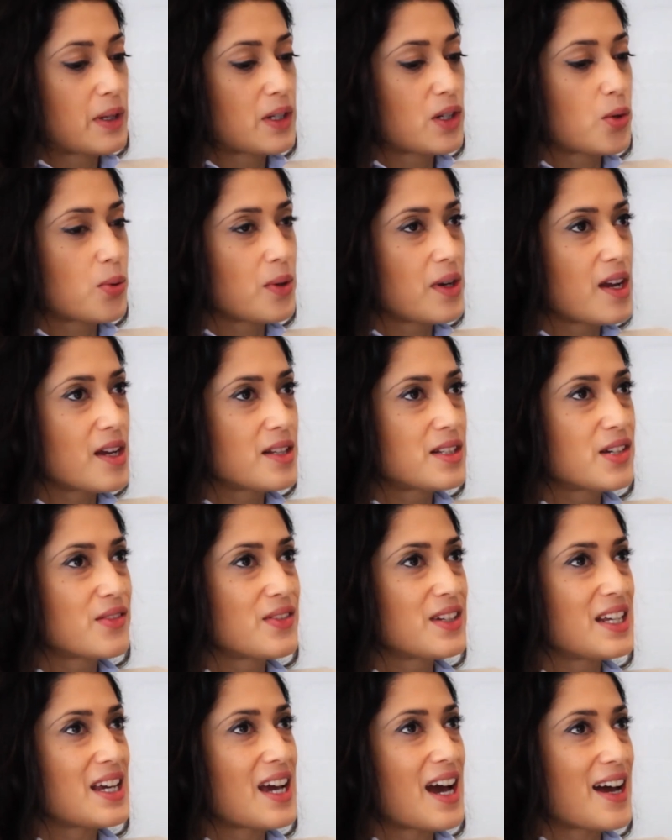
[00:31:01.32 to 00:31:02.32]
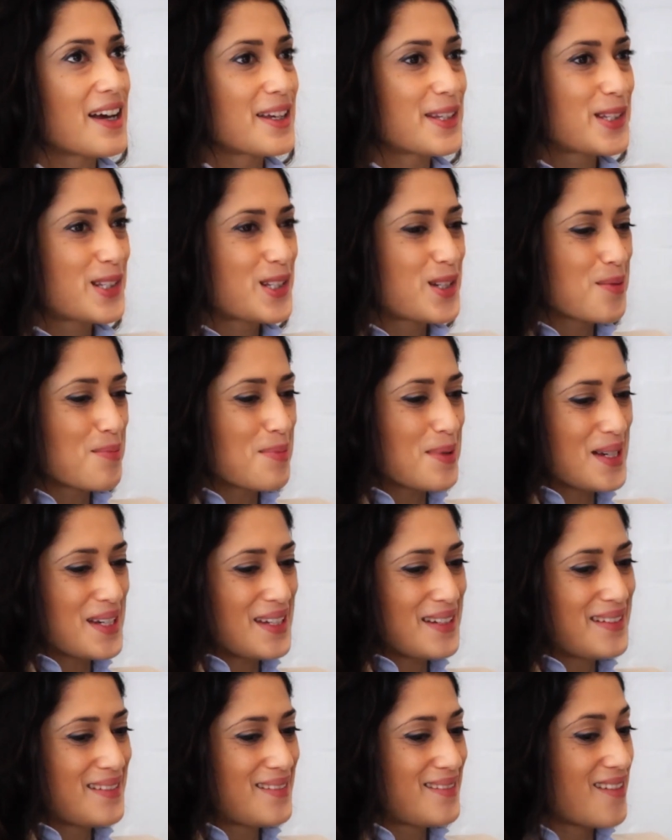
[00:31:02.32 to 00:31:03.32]
but creativity has to
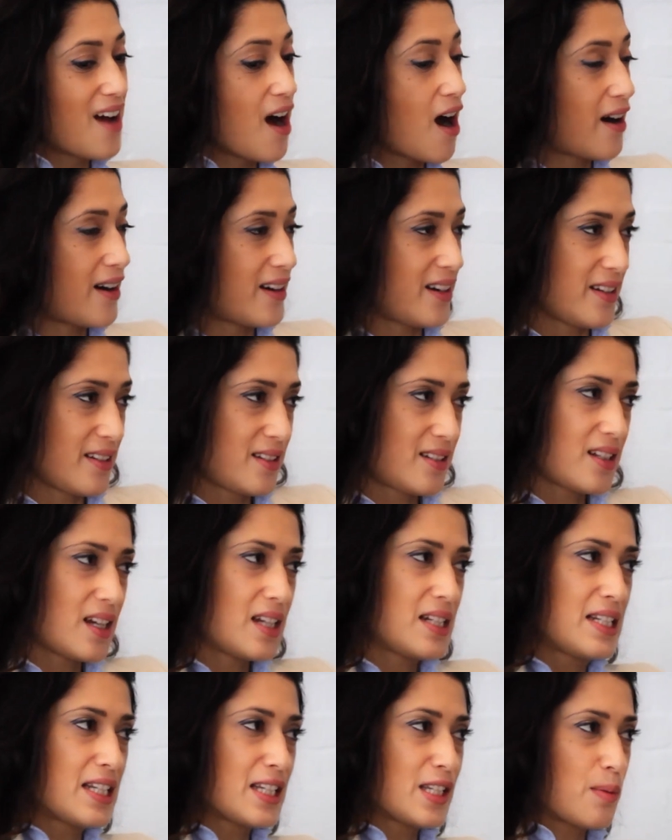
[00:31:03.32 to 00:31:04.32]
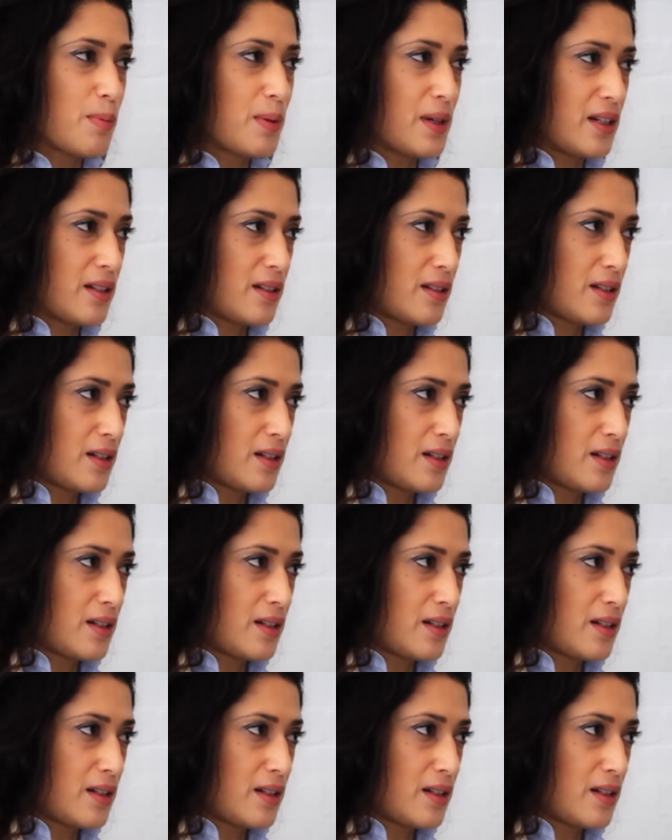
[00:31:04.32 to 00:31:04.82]
be harnessed and disciplined.